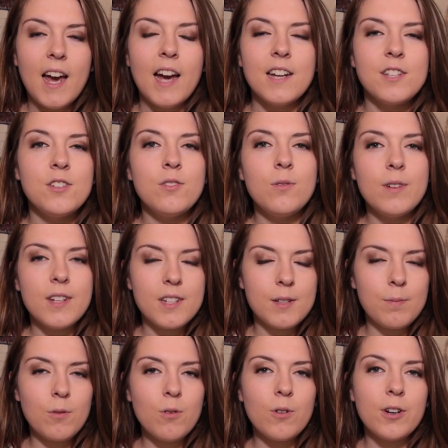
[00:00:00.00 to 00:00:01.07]
as you
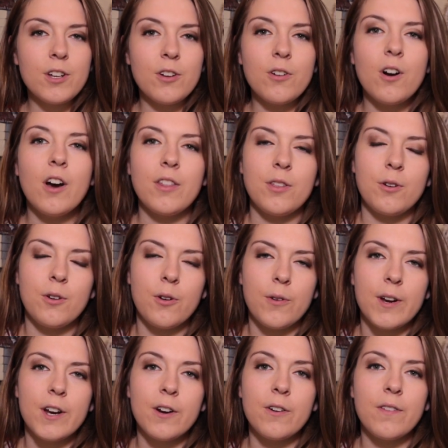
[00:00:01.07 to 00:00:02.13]
explore your author
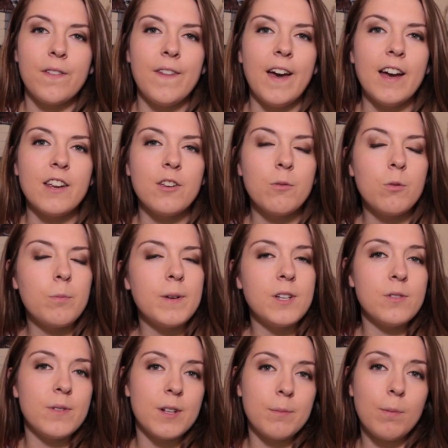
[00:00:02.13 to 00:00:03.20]
career that you will be
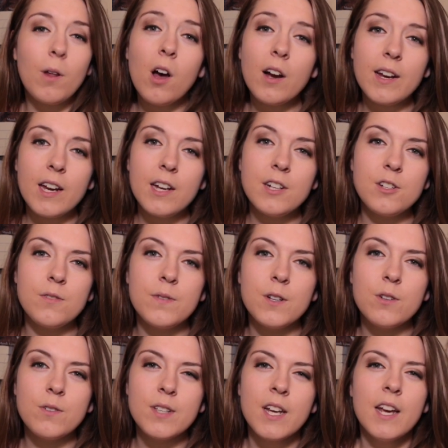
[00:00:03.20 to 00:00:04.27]
doing blog
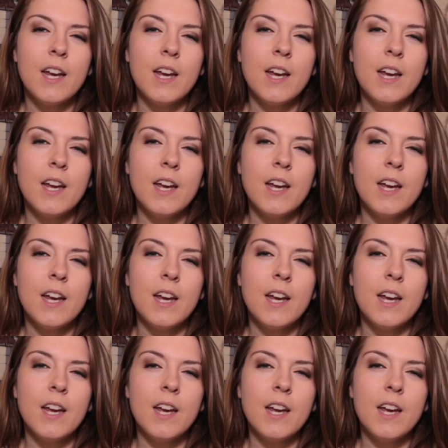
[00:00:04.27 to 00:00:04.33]
interviews